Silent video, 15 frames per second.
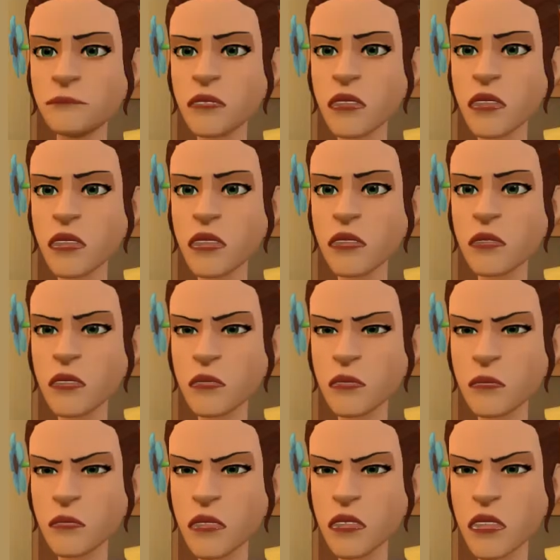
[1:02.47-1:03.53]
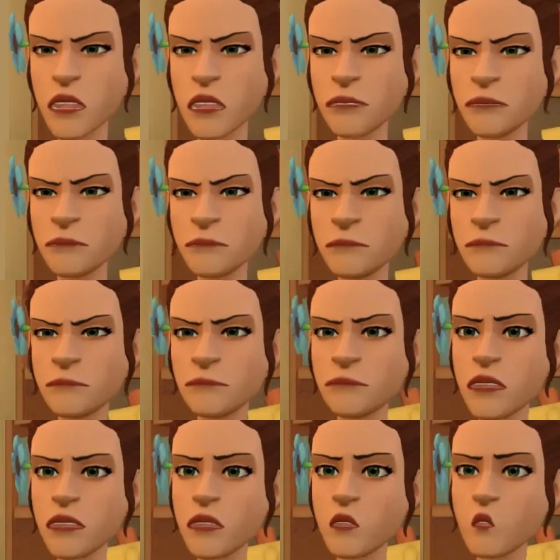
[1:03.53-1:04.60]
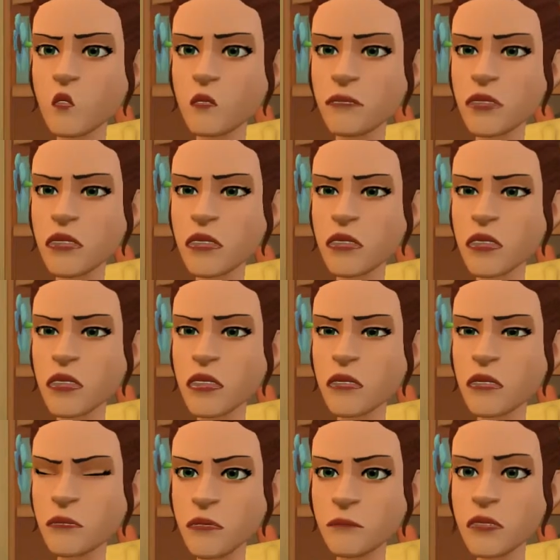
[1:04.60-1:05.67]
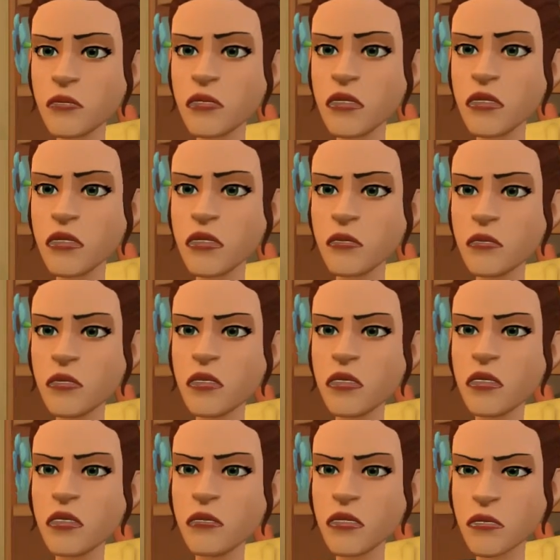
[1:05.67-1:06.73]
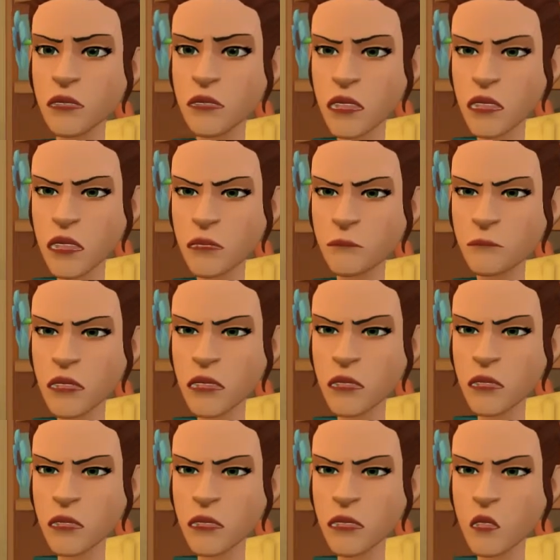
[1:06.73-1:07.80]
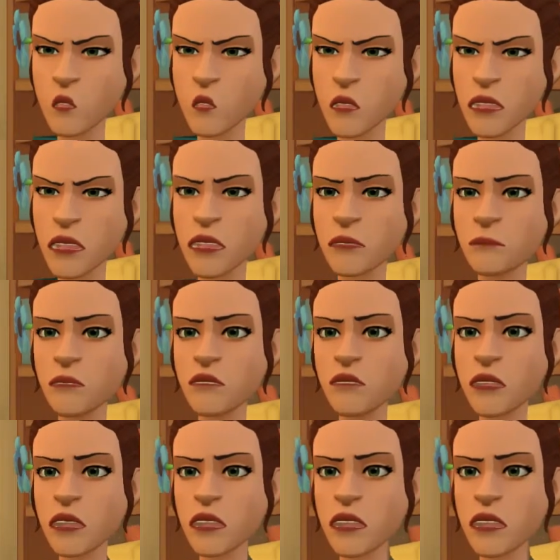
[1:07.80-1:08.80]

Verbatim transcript: Where is this guy? I told him that I was coming in three hours, and here I am, but he's nowhere to be found.